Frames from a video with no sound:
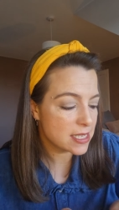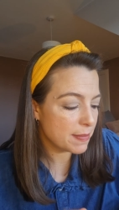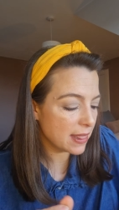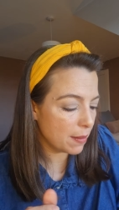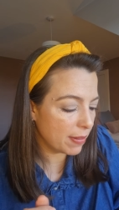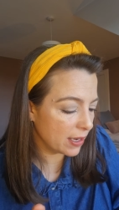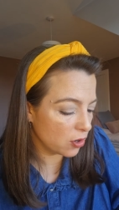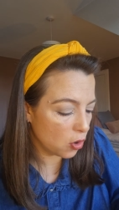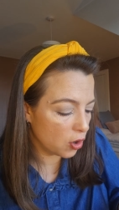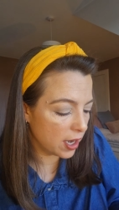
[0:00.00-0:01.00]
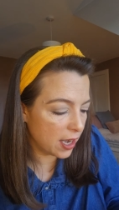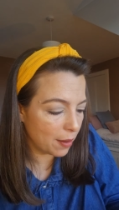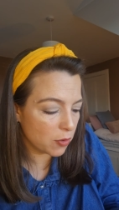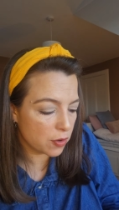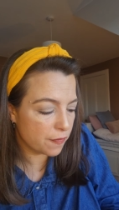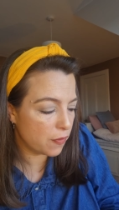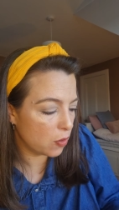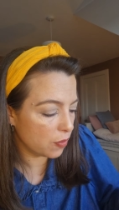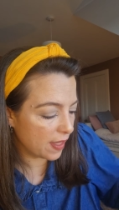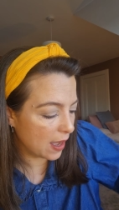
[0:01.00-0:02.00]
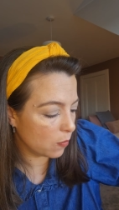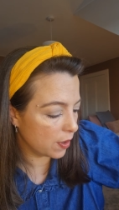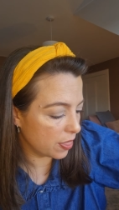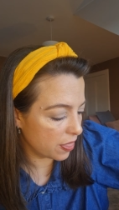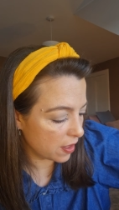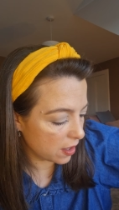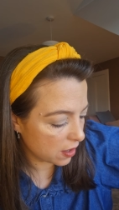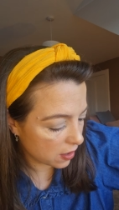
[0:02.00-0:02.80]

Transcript: my lip liner on, and now I'm going to follow that with the